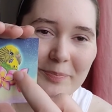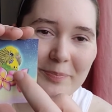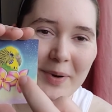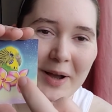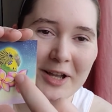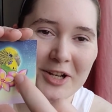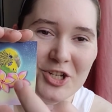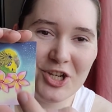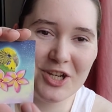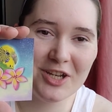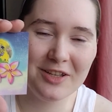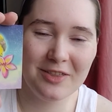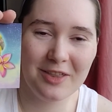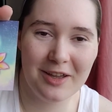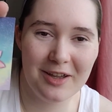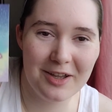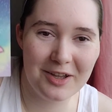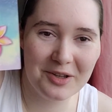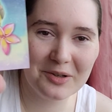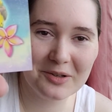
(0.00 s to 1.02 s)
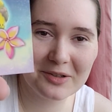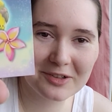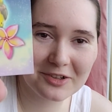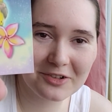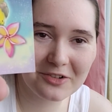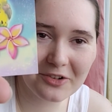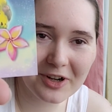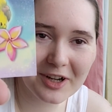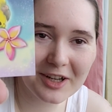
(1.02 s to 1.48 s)
budgie, the
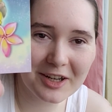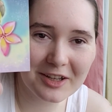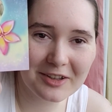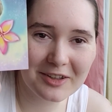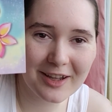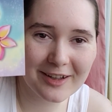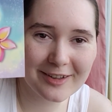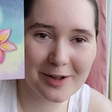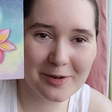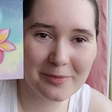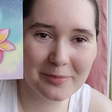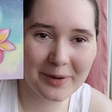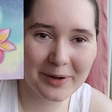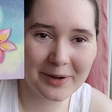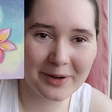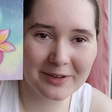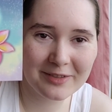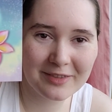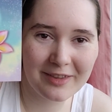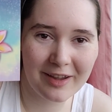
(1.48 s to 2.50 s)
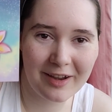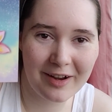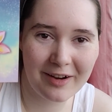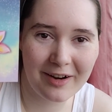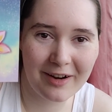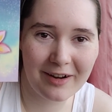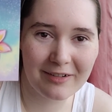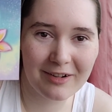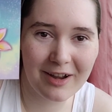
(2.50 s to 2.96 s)
green and yellow bird
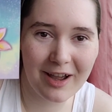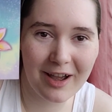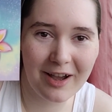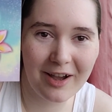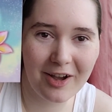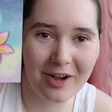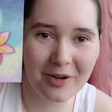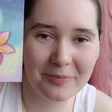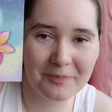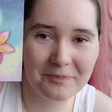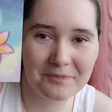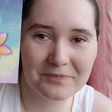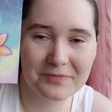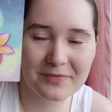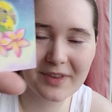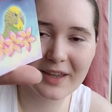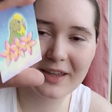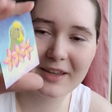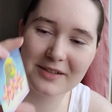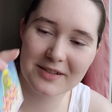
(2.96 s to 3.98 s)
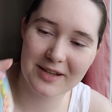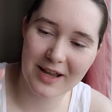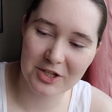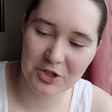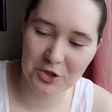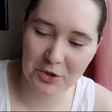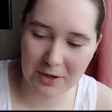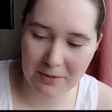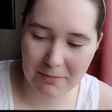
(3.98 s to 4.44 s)
there, is
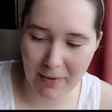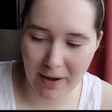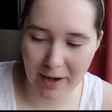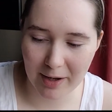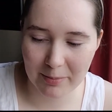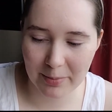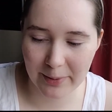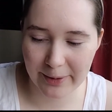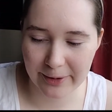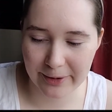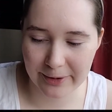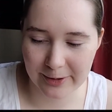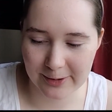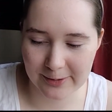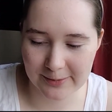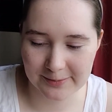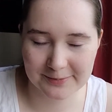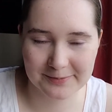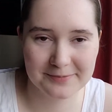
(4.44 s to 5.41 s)
actually my bird